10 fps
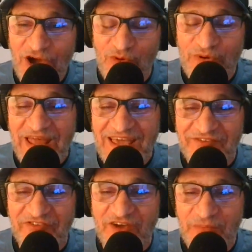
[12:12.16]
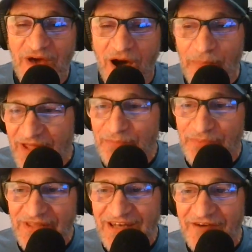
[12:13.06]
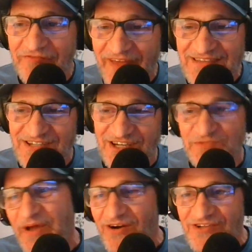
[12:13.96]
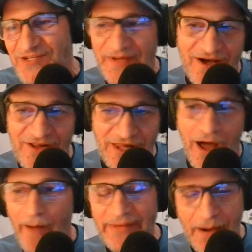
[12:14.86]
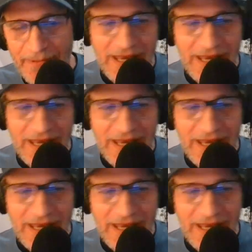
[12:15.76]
if I go into AFib, I'll probably bleed out faster because my heart's going to be all low.